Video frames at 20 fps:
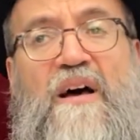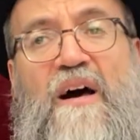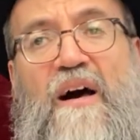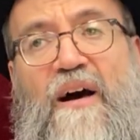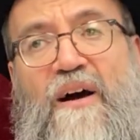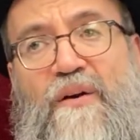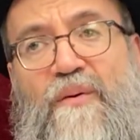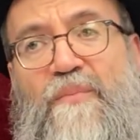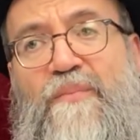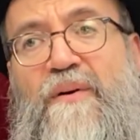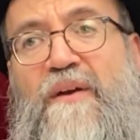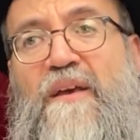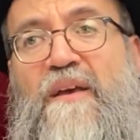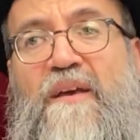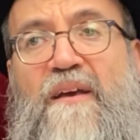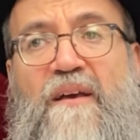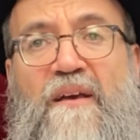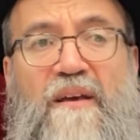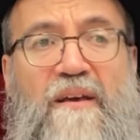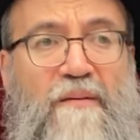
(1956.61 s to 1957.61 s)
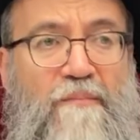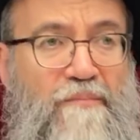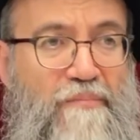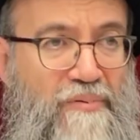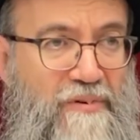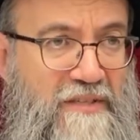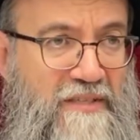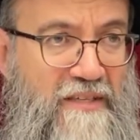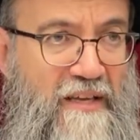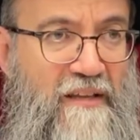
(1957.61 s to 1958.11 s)
are being
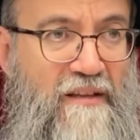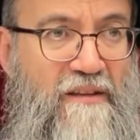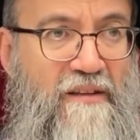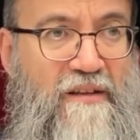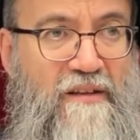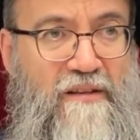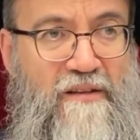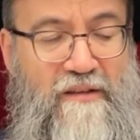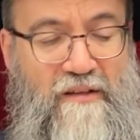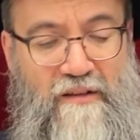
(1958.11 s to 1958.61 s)
presented